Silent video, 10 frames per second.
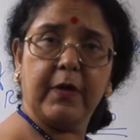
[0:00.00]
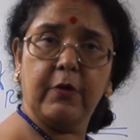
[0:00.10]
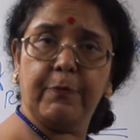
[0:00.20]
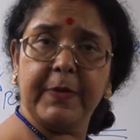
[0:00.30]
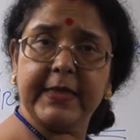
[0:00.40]

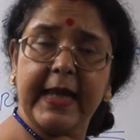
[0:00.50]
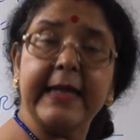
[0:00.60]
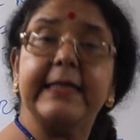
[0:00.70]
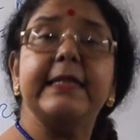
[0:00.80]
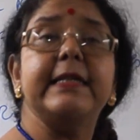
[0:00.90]
Rupees
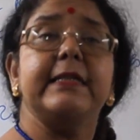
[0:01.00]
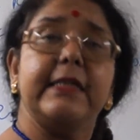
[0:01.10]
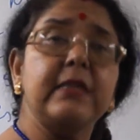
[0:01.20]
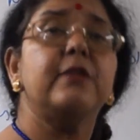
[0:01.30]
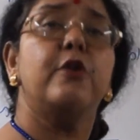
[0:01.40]
80 is
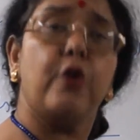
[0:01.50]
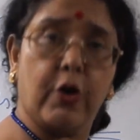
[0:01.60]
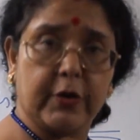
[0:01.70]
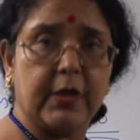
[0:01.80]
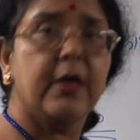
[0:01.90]
his
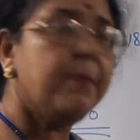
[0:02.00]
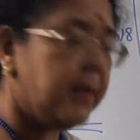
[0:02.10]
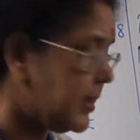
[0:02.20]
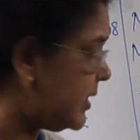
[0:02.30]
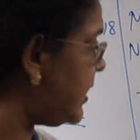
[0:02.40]
loss.
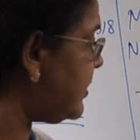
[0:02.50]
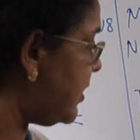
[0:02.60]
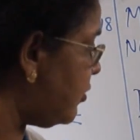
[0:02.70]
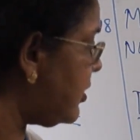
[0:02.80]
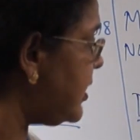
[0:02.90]
But here they
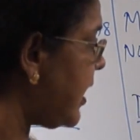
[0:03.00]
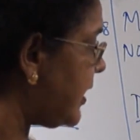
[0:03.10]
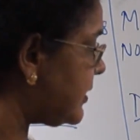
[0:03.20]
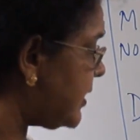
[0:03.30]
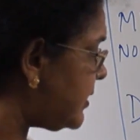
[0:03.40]
only
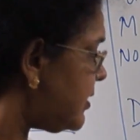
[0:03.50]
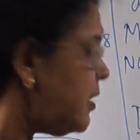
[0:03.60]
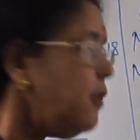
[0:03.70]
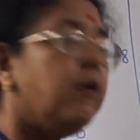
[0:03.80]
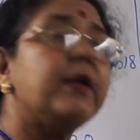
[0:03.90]
ask us
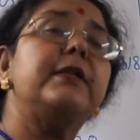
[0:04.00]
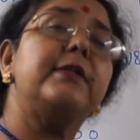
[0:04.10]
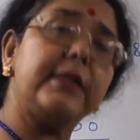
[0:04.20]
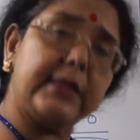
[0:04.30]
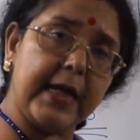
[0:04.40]
what is
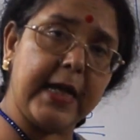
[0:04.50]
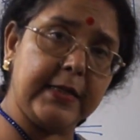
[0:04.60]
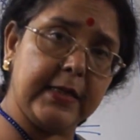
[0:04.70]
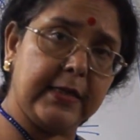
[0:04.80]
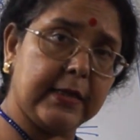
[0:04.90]
the
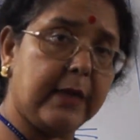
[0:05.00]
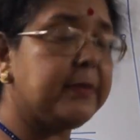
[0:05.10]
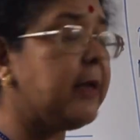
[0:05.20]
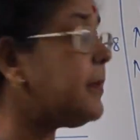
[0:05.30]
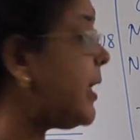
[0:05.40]
change in income.
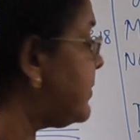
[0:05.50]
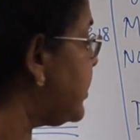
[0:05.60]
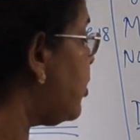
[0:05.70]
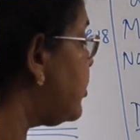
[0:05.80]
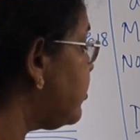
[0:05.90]
Sometimes they
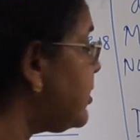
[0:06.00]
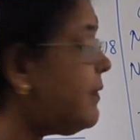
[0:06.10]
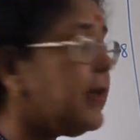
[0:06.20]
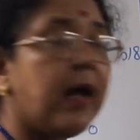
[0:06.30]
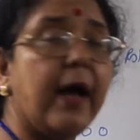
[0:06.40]
also
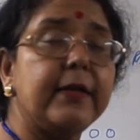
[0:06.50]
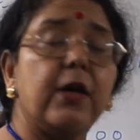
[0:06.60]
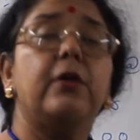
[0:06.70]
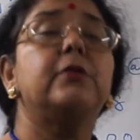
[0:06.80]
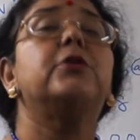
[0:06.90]

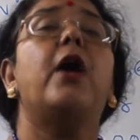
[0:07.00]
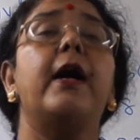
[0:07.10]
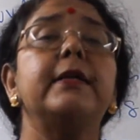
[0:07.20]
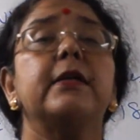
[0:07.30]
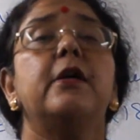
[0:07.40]

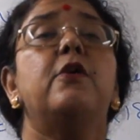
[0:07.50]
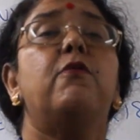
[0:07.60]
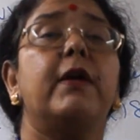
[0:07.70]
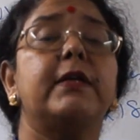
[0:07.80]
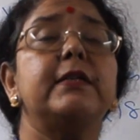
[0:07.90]
ask
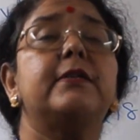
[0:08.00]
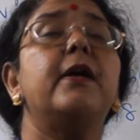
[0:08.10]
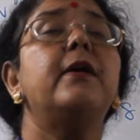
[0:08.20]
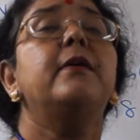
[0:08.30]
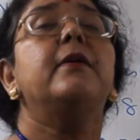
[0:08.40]
what is
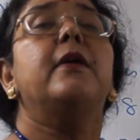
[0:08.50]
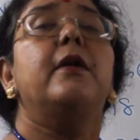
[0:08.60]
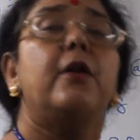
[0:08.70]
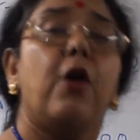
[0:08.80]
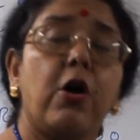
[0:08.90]
the
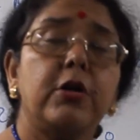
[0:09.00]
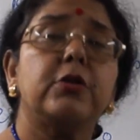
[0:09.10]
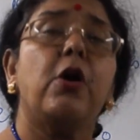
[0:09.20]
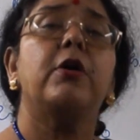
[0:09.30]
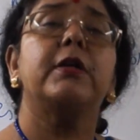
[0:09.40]
loss
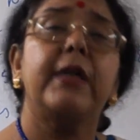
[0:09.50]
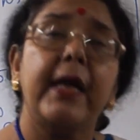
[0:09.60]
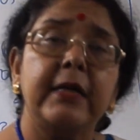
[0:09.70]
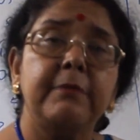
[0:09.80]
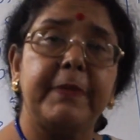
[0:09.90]
or
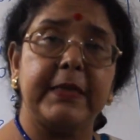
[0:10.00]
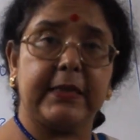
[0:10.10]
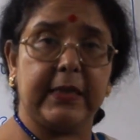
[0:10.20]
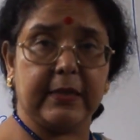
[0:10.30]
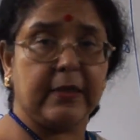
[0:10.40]
gain
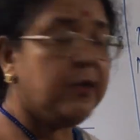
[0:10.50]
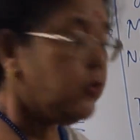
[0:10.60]
percent.